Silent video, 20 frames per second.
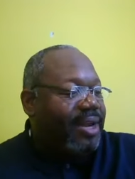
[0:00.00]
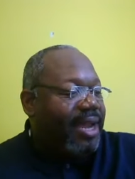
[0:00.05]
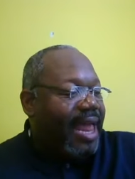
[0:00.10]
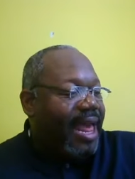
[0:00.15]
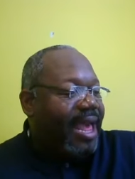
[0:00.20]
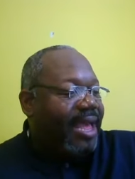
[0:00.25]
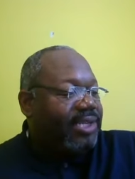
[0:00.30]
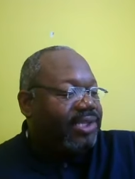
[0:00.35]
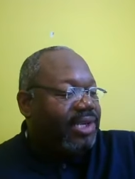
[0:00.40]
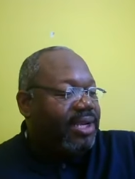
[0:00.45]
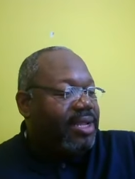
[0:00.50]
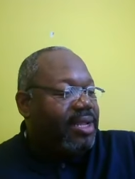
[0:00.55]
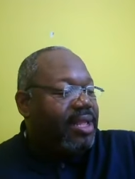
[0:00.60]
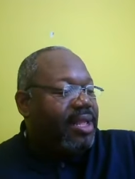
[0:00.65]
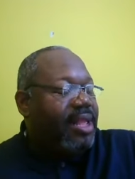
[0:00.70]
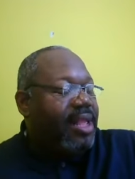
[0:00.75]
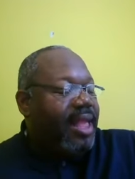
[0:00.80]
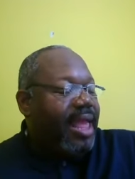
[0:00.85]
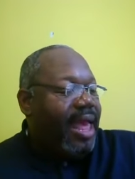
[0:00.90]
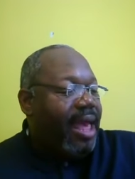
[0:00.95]
on Elijah.
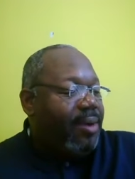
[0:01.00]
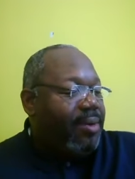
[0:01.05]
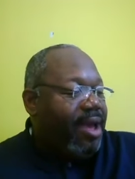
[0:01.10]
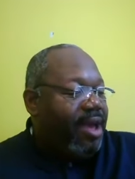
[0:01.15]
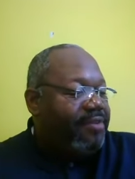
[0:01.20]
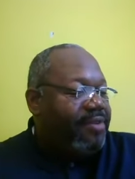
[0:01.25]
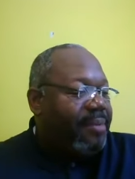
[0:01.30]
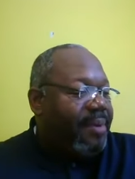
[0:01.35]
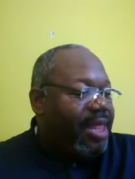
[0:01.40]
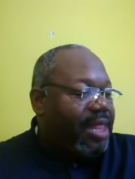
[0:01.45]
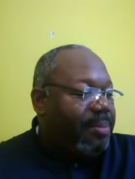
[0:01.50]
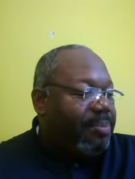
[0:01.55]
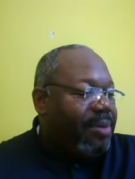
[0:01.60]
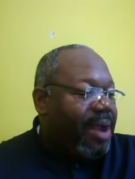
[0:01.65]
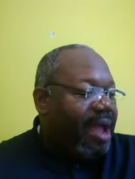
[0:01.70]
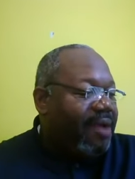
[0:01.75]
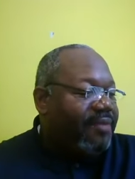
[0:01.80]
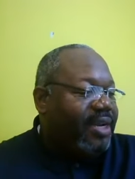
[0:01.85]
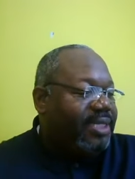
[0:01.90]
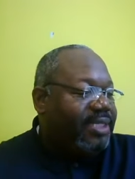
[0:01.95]
However, by the
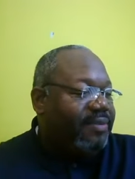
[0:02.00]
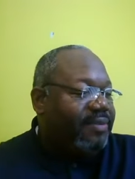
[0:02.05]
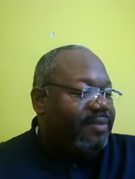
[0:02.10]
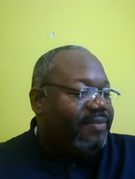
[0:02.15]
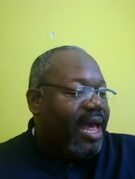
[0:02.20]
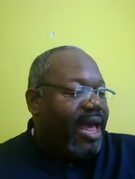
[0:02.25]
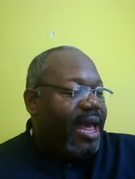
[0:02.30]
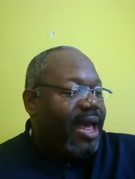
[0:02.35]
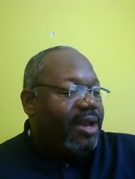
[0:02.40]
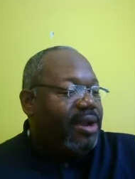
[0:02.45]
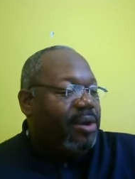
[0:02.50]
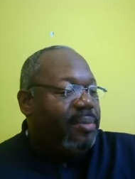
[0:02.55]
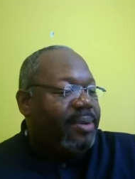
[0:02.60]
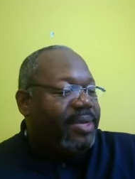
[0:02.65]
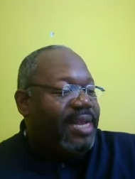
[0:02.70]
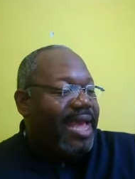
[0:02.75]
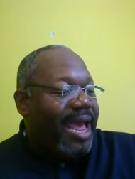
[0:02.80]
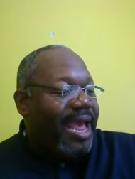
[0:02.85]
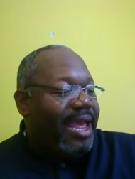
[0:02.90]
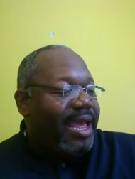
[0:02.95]
providence of God,
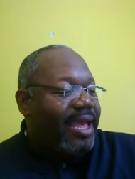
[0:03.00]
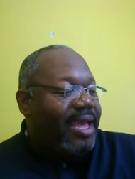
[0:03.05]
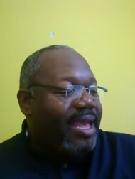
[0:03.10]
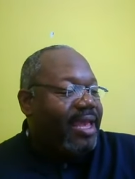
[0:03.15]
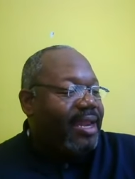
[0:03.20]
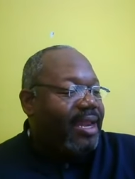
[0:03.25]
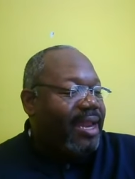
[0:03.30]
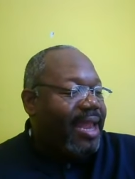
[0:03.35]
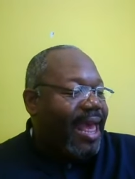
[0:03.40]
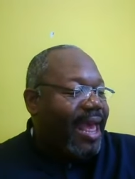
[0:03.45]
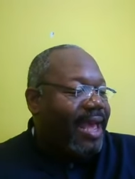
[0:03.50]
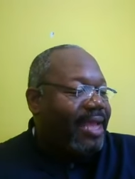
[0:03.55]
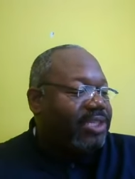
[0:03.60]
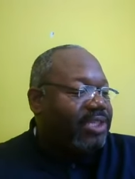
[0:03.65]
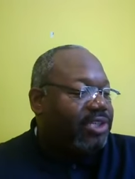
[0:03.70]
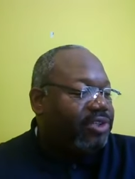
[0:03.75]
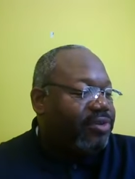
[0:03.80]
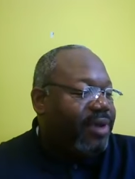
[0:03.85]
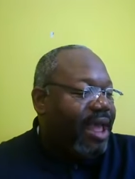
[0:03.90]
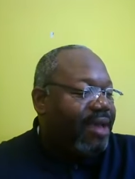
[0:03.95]
Obadiah and
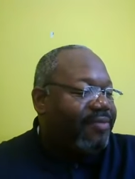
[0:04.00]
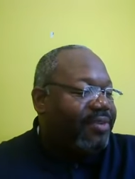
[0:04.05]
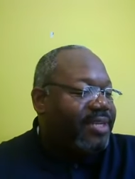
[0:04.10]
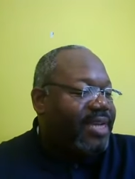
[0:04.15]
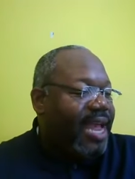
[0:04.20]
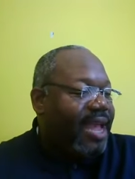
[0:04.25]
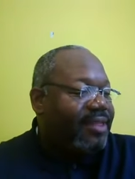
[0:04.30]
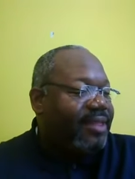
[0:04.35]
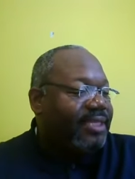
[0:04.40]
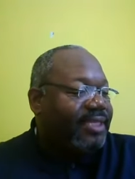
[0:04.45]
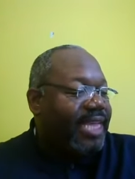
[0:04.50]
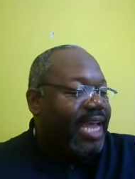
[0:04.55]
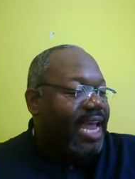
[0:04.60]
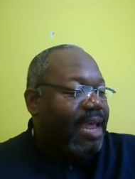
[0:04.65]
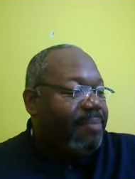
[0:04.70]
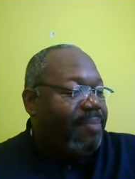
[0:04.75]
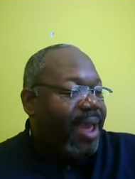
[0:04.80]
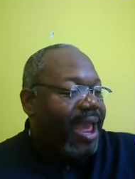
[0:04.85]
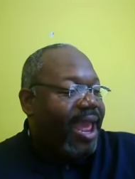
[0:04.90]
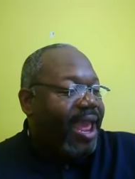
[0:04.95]
Elijah traveled down the
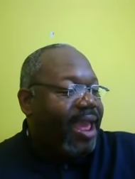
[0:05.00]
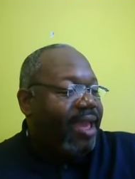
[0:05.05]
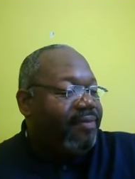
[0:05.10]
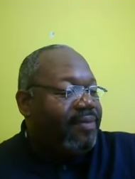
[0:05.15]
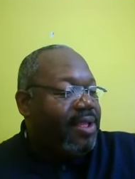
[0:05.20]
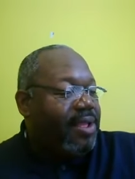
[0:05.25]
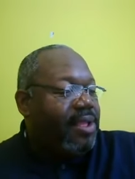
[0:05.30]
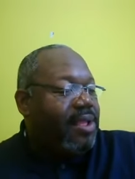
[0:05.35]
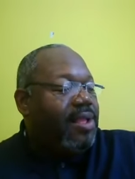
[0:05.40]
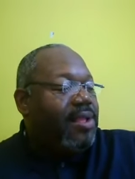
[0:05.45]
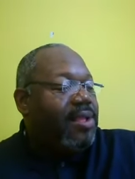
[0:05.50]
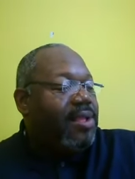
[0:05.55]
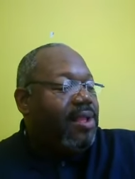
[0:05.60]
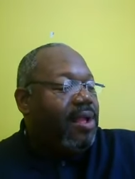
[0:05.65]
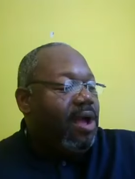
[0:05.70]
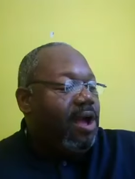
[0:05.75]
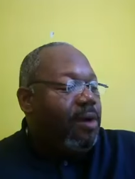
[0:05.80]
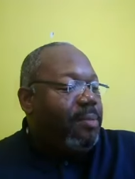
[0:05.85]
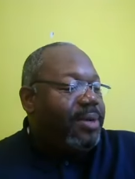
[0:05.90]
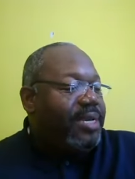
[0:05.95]
same path.
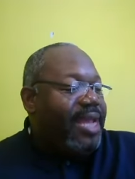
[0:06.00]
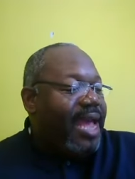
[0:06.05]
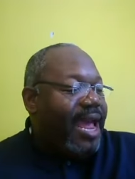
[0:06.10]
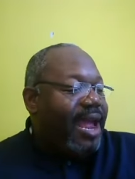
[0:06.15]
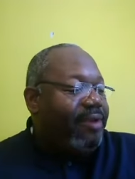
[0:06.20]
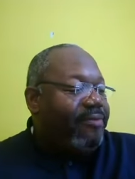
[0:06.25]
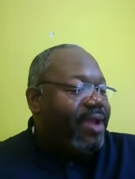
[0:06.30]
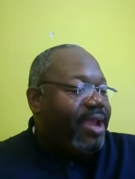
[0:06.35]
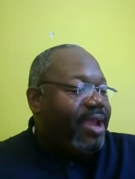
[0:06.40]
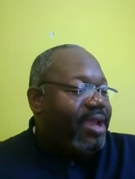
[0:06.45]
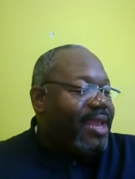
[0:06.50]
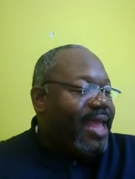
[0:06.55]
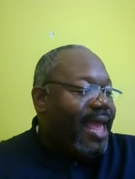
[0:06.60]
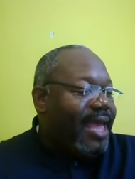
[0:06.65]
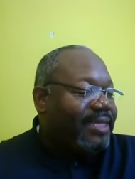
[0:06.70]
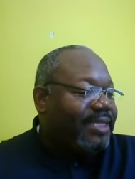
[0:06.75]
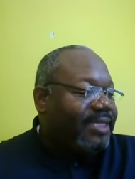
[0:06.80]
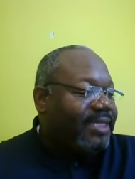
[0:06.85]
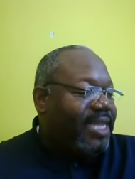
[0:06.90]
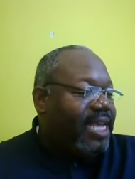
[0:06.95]
Obadiah
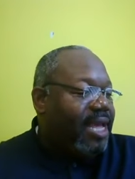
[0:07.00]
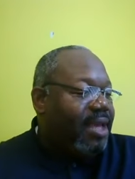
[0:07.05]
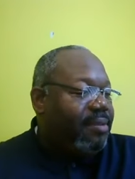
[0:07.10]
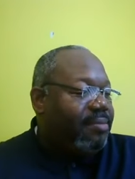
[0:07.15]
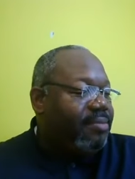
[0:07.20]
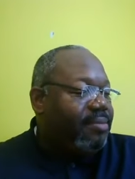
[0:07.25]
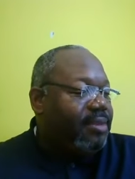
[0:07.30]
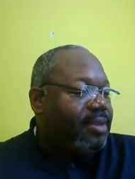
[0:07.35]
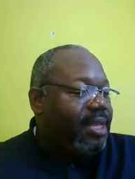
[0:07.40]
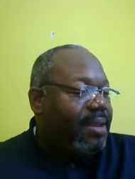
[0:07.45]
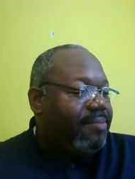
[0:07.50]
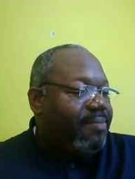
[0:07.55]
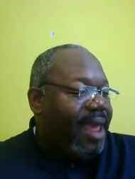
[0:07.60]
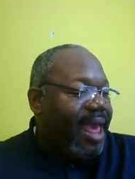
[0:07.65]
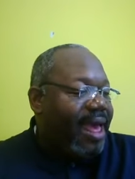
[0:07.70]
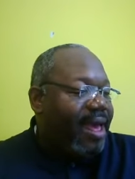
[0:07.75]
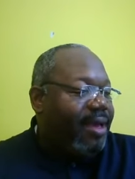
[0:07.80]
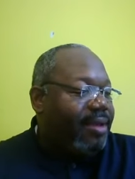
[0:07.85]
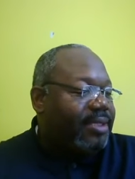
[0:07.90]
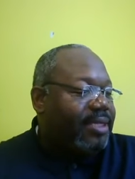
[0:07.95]
recognizes him and
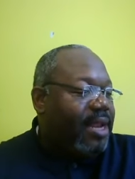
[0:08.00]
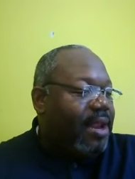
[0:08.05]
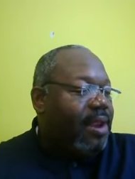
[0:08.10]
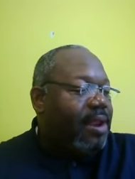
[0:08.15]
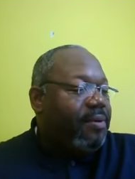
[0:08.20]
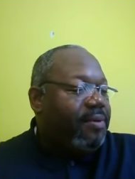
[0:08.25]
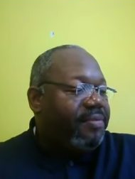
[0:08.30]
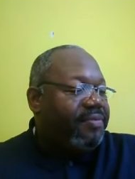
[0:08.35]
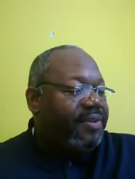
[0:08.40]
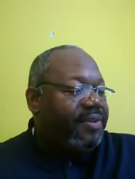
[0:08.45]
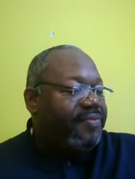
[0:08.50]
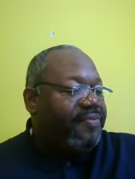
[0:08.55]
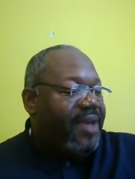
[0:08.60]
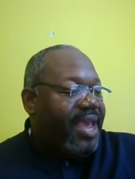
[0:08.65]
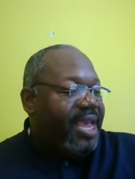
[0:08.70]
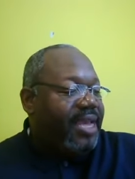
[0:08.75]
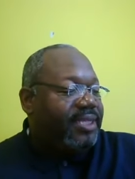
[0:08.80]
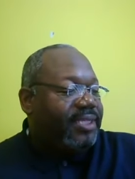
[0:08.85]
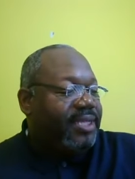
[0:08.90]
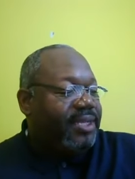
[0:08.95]
bows with his
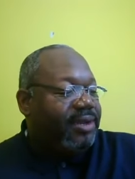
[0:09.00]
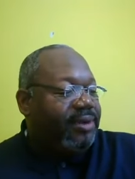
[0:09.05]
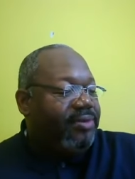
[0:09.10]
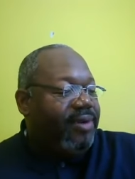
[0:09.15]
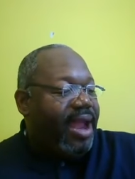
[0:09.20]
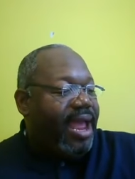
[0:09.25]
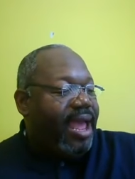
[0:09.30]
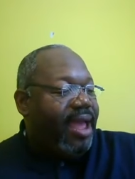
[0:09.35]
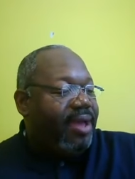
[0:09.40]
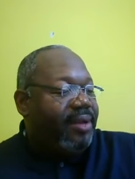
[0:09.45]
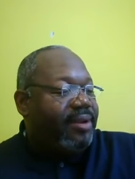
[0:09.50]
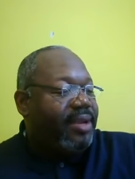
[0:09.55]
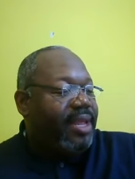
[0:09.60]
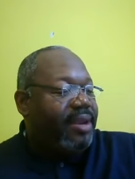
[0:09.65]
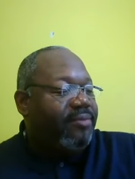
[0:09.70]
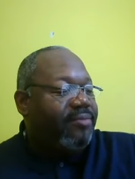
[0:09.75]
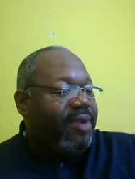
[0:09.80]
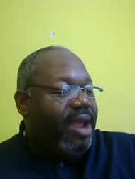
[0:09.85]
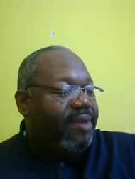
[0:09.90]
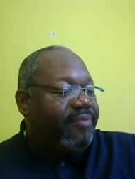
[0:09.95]
face to the ground
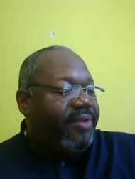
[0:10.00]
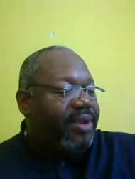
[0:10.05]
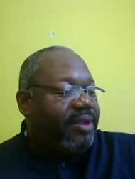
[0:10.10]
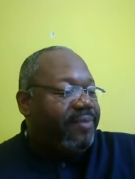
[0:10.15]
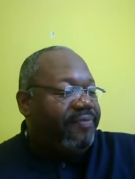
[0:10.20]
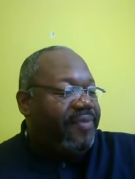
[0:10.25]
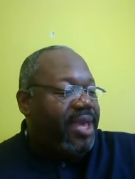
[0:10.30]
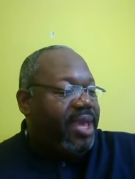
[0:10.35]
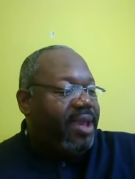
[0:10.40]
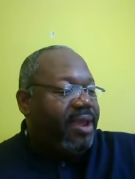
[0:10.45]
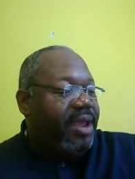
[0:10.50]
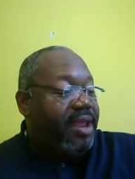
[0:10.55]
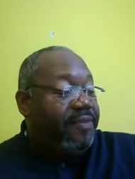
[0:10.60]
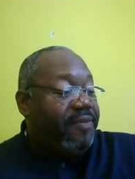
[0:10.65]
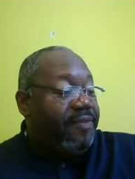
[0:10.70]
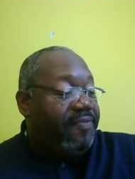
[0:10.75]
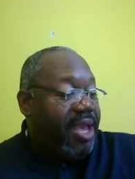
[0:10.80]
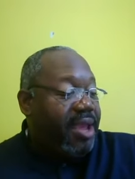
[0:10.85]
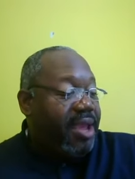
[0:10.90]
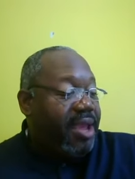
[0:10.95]
in reverent fear
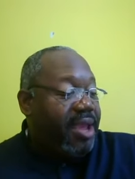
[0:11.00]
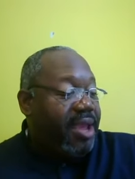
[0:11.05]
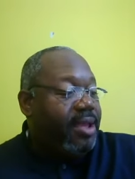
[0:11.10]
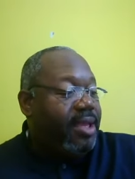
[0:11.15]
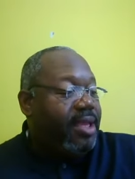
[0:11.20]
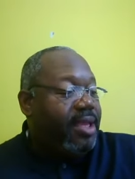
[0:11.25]
and fear,